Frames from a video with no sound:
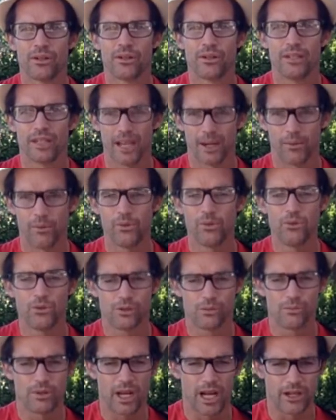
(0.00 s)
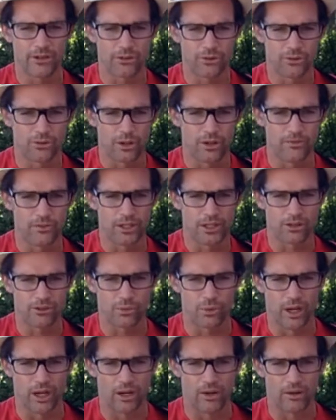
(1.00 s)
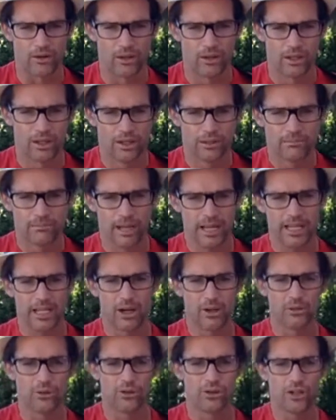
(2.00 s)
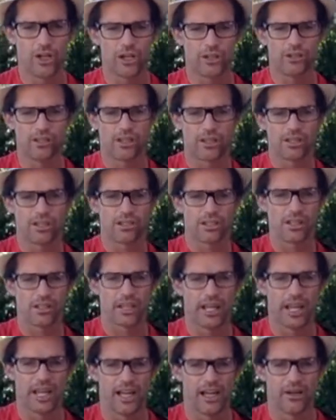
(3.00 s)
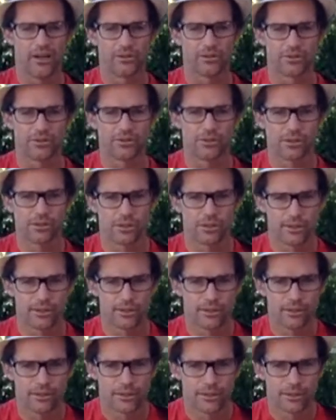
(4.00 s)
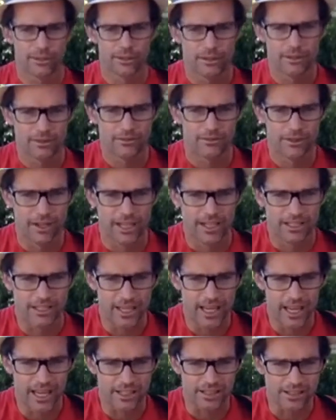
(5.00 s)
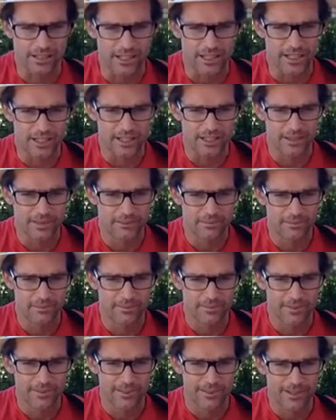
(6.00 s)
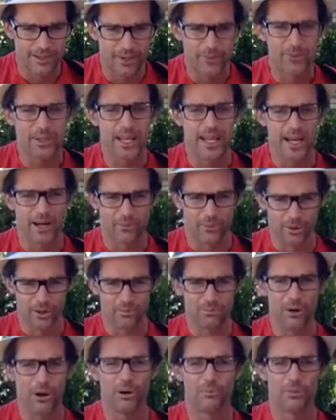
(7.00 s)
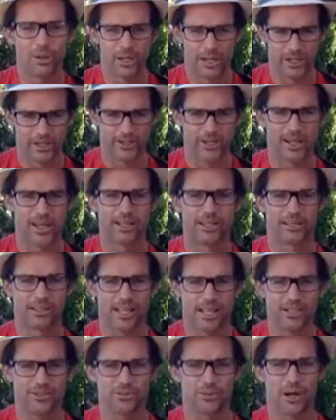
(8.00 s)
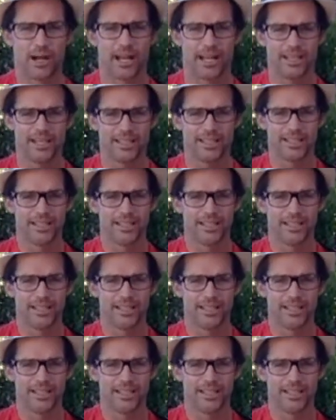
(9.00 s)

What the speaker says: Yeah, we'll do some Dodger trivia as well. My coach Justin is in the house. Fantastic. Oh, yeah, what a ball player does. That's right.